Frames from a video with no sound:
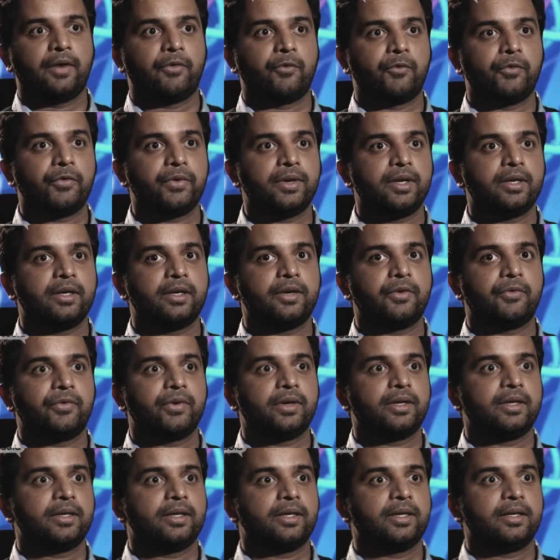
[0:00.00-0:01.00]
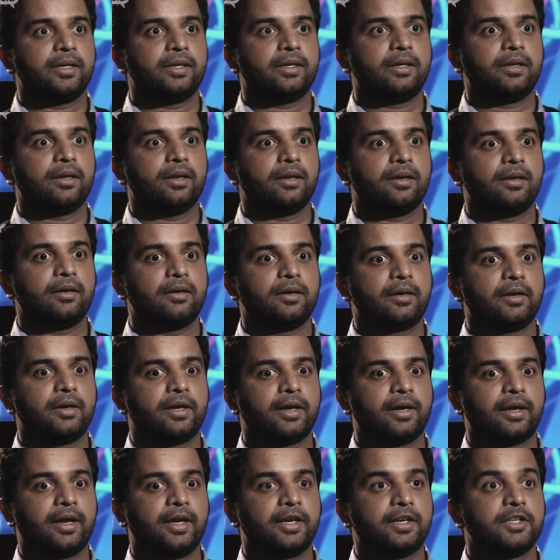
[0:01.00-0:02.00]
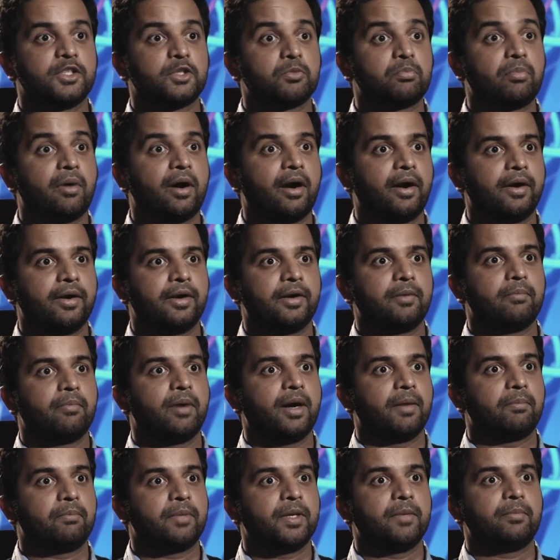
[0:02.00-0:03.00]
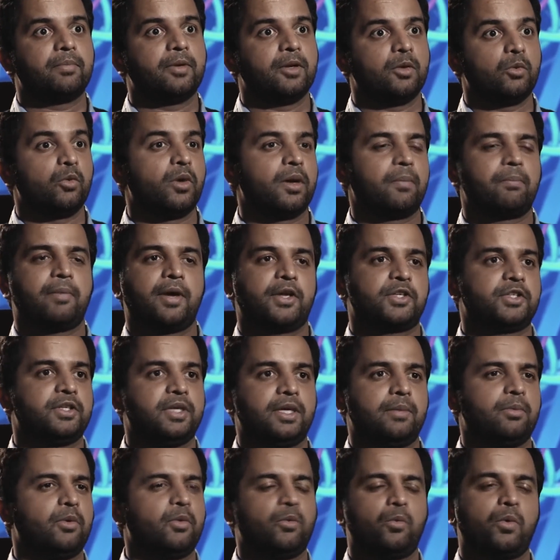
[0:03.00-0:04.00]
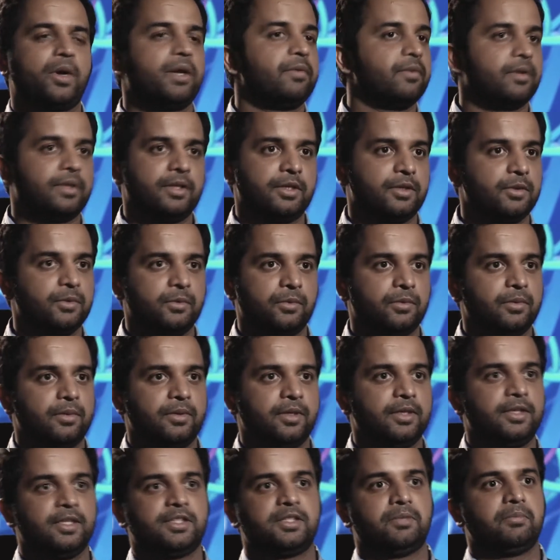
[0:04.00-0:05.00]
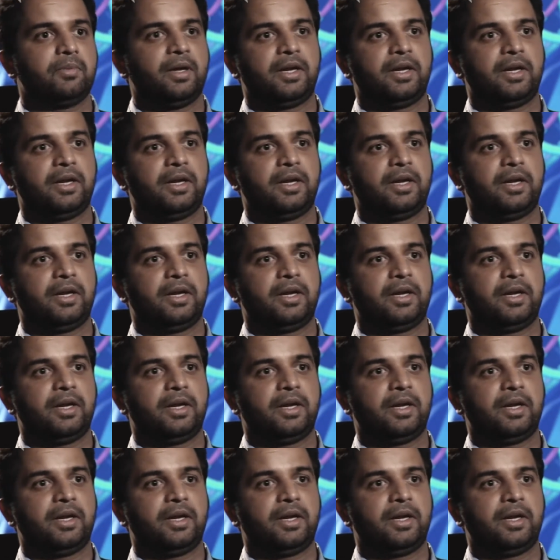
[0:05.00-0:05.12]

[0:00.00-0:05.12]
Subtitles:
really, really get inspired by people who are passionate about whatever they do. It doesn't